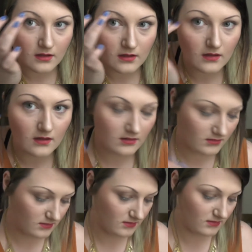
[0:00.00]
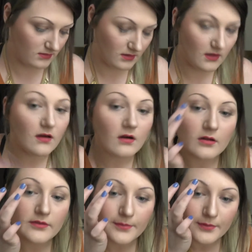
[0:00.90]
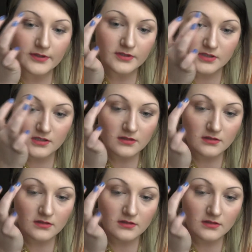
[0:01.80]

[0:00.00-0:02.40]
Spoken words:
in on the bridge